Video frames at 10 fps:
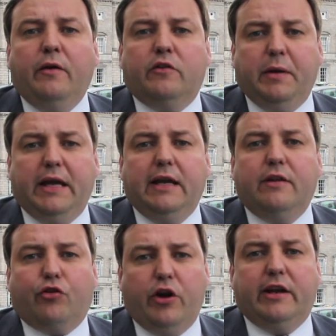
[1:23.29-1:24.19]
to be
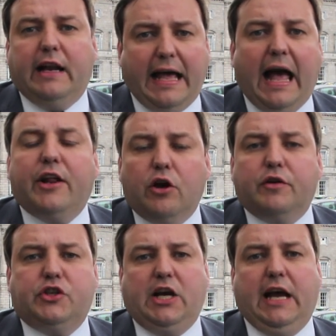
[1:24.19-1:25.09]
treated like any
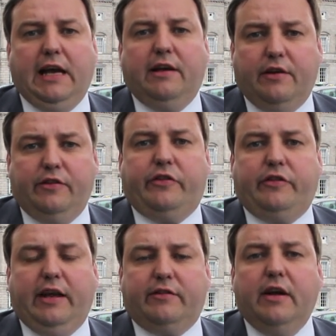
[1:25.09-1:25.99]
other child in the
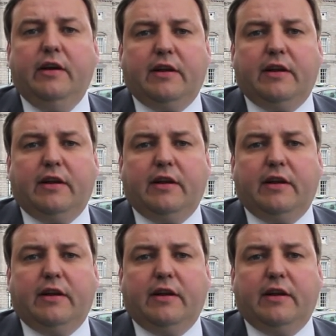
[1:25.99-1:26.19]
state,